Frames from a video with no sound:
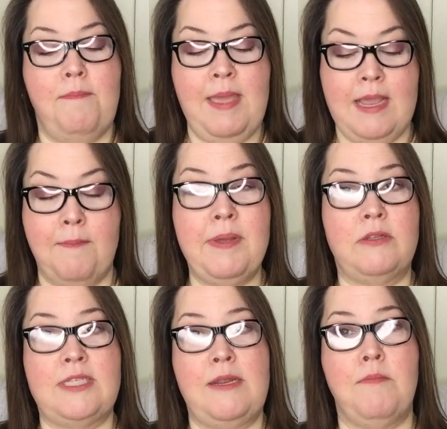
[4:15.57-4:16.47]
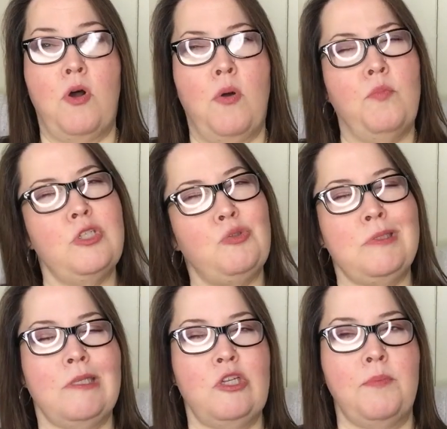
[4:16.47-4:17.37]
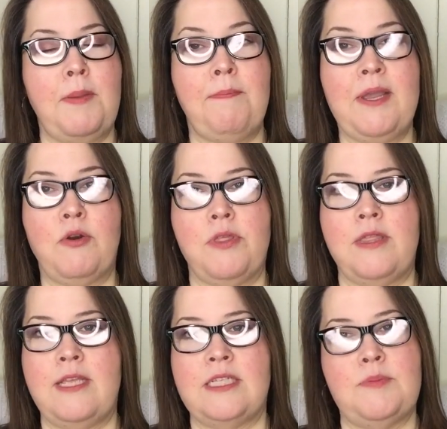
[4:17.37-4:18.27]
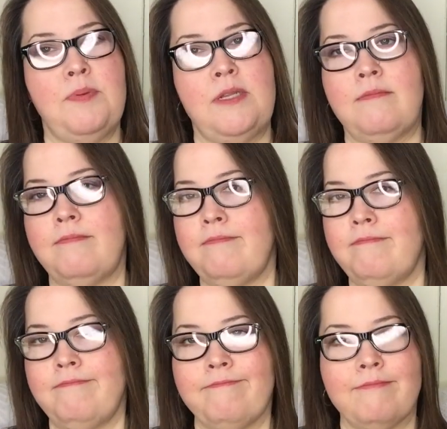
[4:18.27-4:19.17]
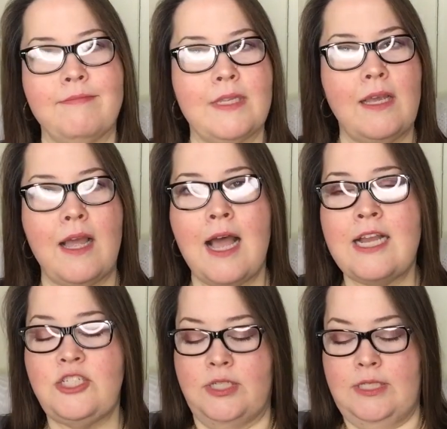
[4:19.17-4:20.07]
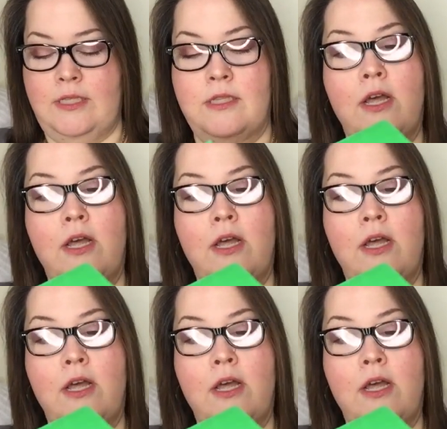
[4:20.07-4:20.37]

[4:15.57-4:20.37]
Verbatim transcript: Makeup Melting Balm, which was a little bit bigger than this, but I just